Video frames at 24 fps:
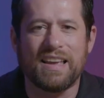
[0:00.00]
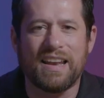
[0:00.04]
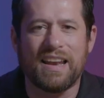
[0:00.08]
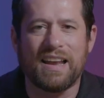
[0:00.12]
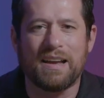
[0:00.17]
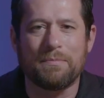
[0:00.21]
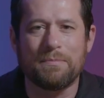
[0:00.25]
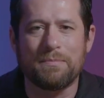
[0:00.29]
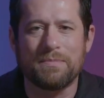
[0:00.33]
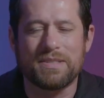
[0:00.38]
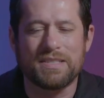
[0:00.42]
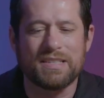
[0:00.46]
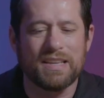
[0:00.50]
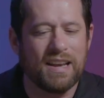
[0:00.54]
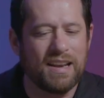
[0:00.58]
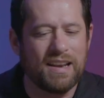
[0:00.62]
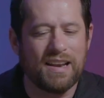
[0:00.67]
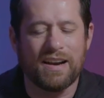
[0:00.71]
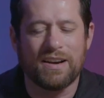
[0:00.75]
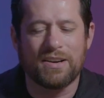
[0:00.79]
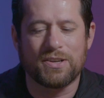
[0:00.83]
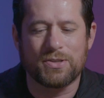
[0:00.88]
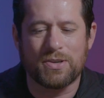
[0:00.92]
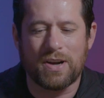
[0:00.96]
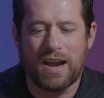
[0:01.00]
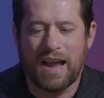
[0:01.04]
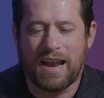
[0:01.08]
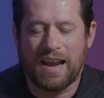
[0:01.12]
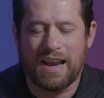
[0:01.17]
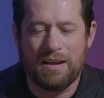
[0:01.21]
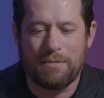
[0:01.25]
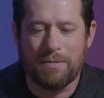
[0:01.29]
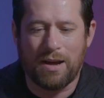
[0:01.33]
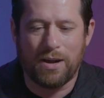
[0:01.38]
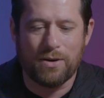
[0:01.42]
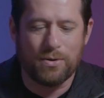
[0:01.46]
and I'm sitting there
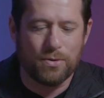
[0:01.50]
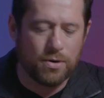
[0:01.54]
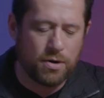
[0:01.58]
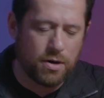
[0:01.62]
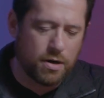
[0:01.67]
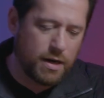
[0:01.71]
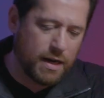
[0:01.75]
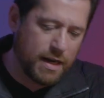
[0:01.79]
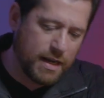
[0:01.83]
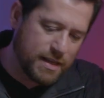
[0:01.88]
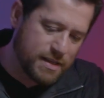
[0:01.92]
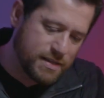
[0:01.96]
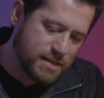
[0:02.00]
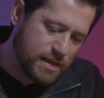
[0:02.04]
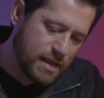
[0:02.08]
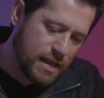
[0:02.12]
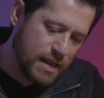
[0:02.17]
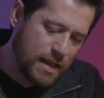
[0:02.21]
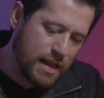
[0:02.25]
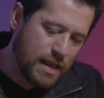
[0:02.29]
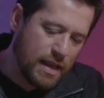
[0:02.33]
tracking my order, is